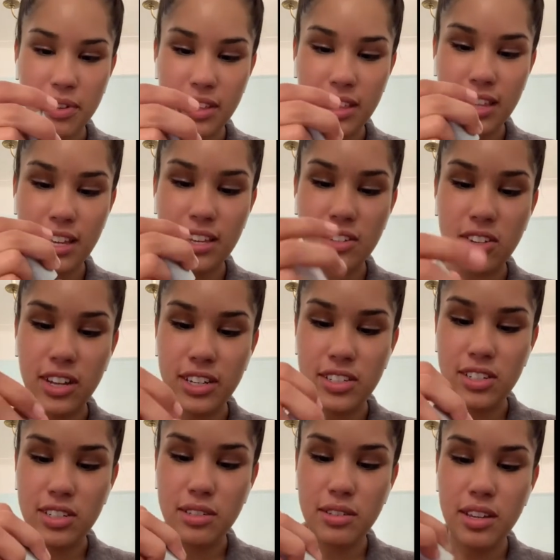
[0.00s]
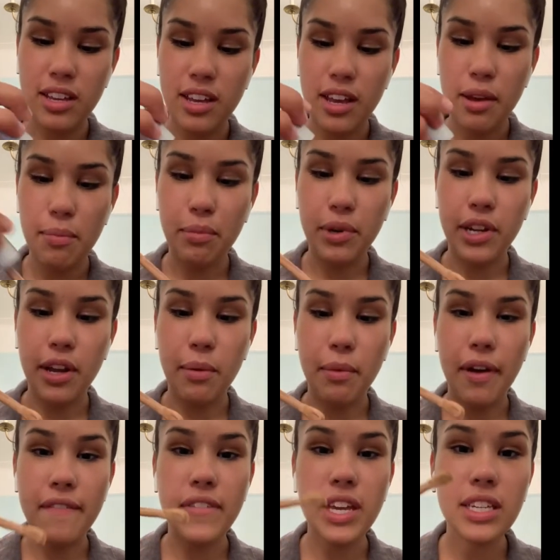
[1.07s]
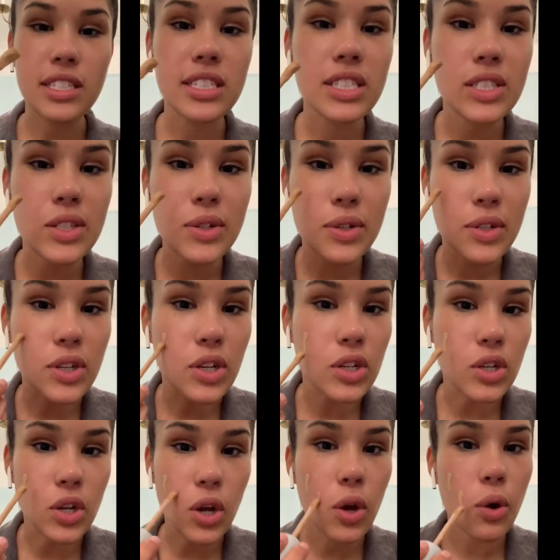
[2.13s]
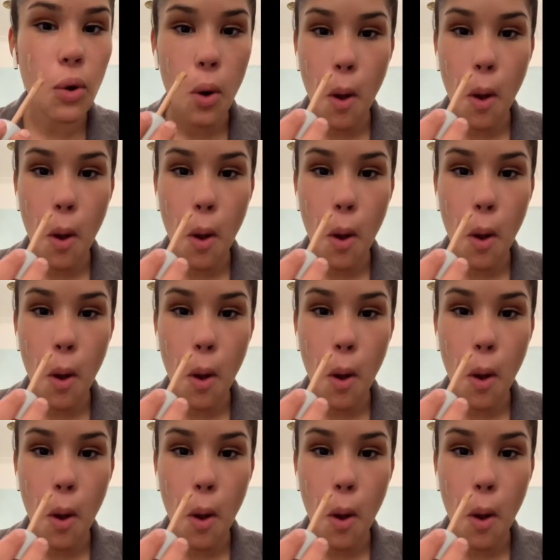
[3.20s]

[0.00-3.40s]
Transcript: thing, so I can just put it on my face, put it up.